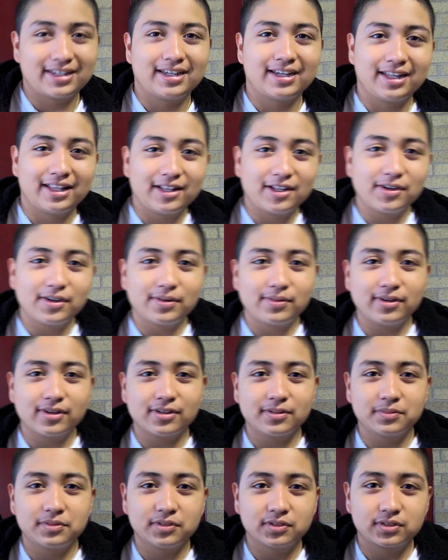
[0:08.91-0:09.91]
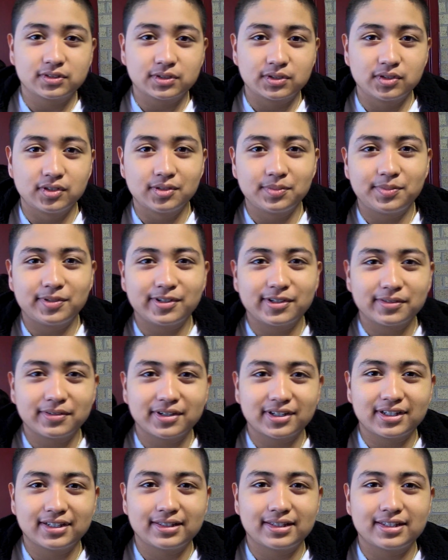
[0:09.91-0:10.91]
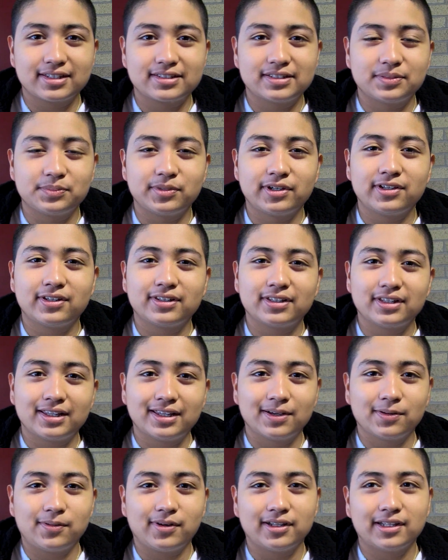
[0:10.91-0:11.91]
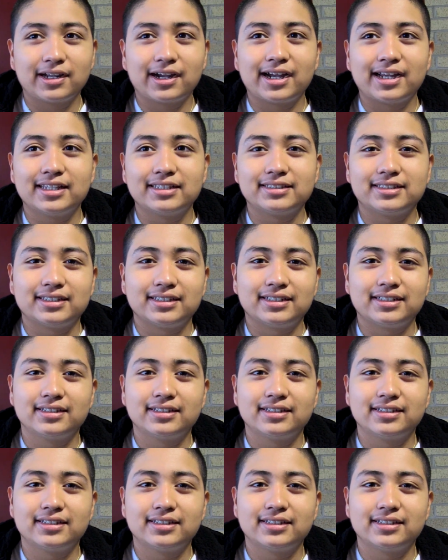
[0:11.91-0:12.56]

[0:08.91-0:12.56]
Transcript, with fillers: Hello and welcome to School Board Recognition Month at Waller ISD.